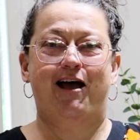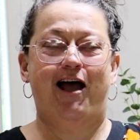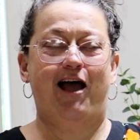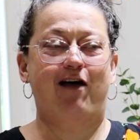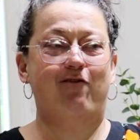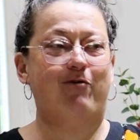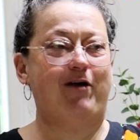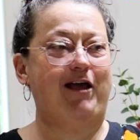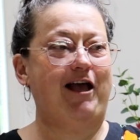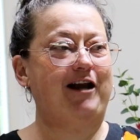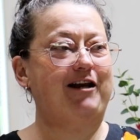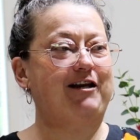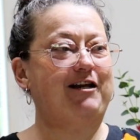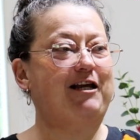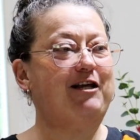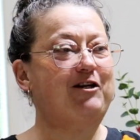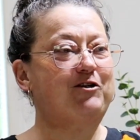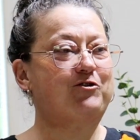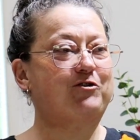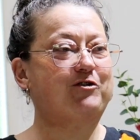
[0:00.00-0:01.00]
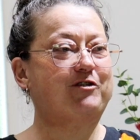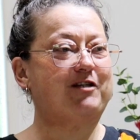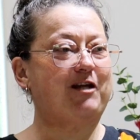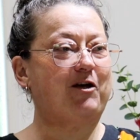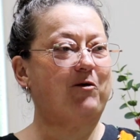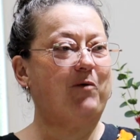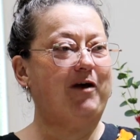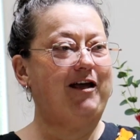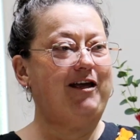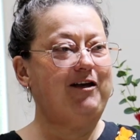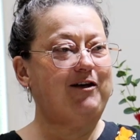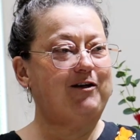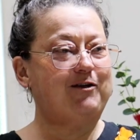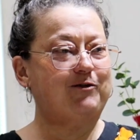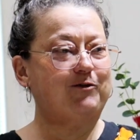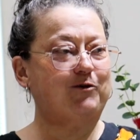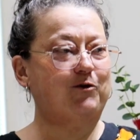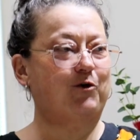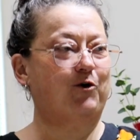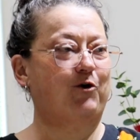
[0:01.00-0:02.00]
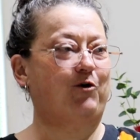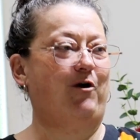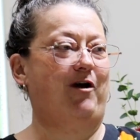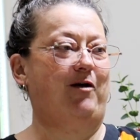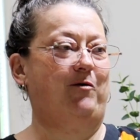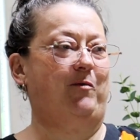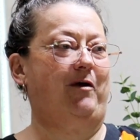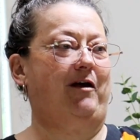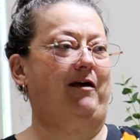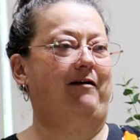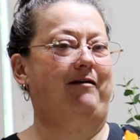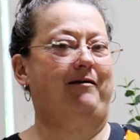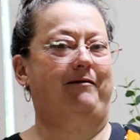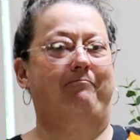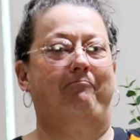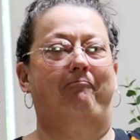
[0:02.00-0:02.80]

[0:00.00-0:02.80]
Have we had an interesting week or a great week?